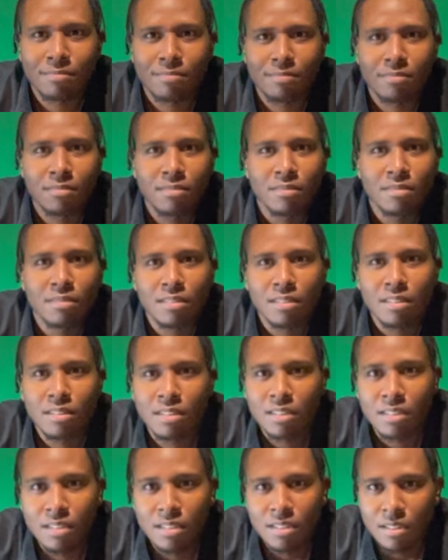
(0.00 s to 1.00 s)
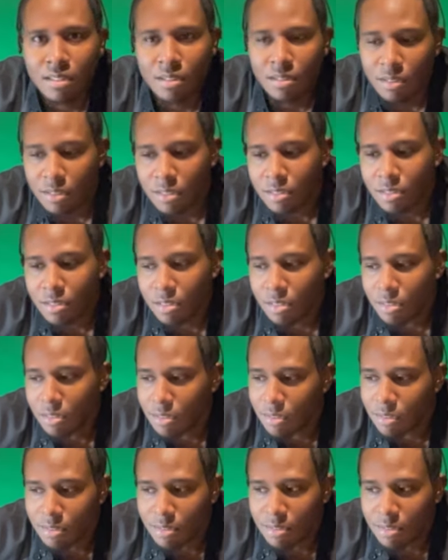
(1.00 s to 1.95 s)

(silence)